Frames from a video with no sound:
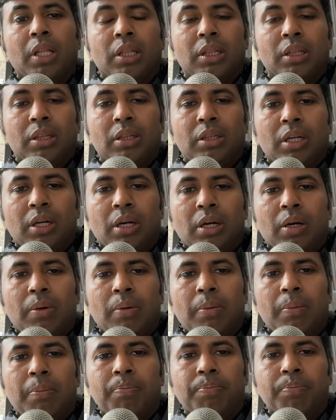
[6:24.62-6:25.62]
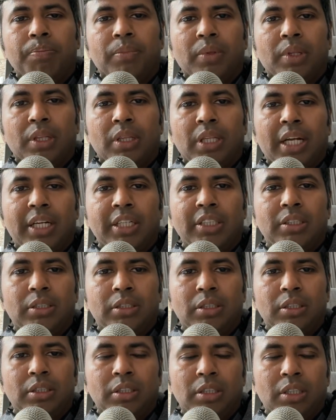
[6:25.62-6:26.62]
There
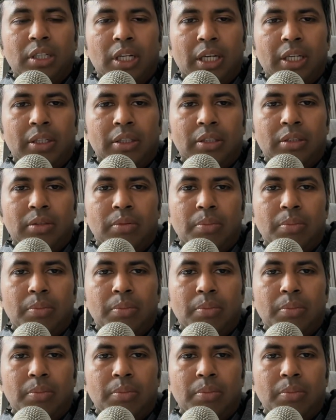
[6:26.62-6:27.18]
is, like,